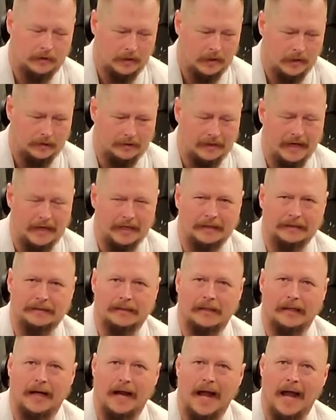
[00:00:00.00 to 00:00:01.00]
and that is
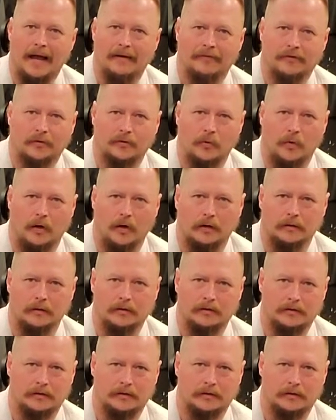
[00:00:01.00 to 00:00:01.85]
a half squat.